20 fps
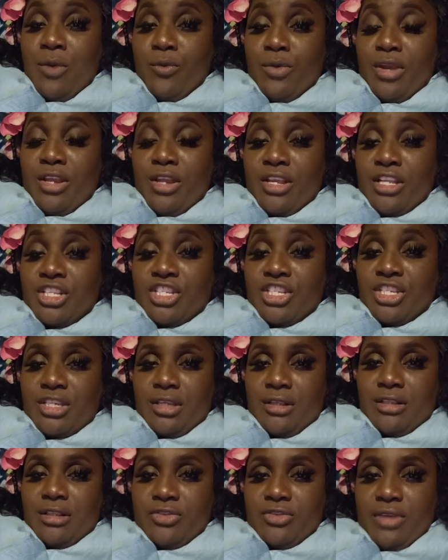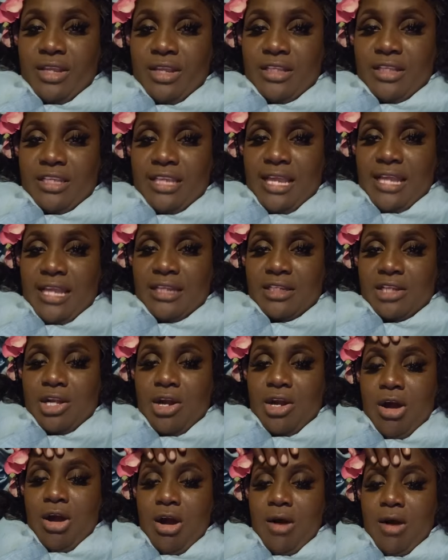where your children can
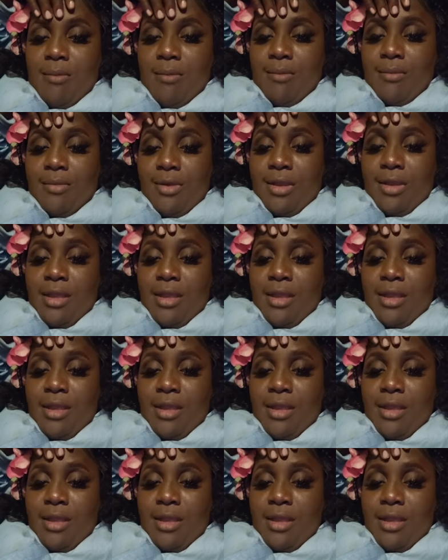come.